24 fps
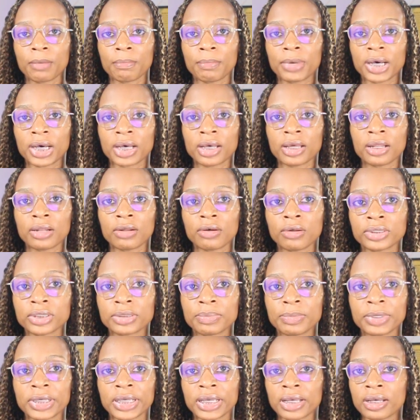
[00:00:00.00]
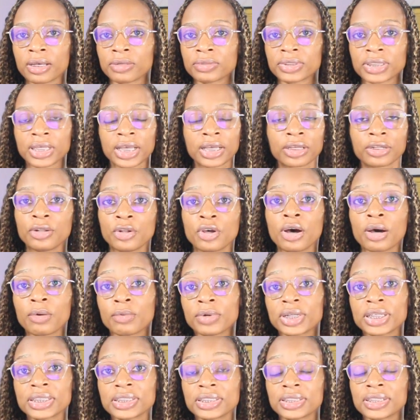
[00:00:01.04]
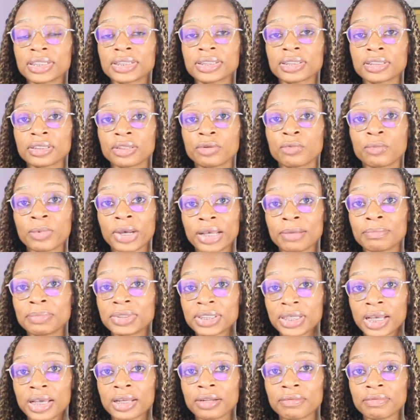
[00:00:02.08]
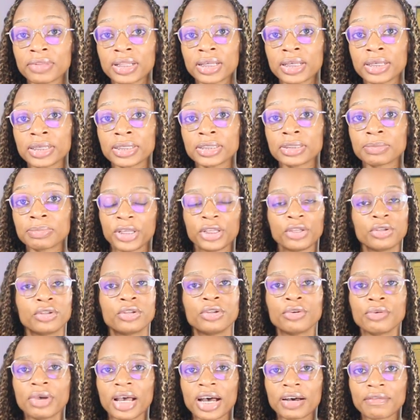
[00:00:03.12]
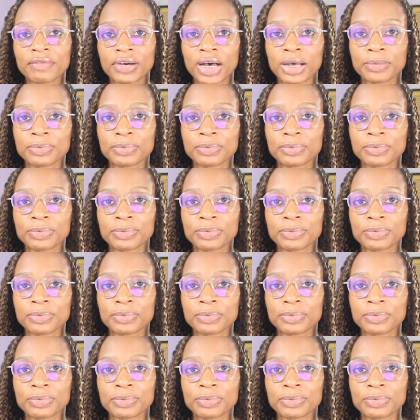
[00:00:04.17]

But ultimately, I was like, no, I want to stick to the web side of things. But you do have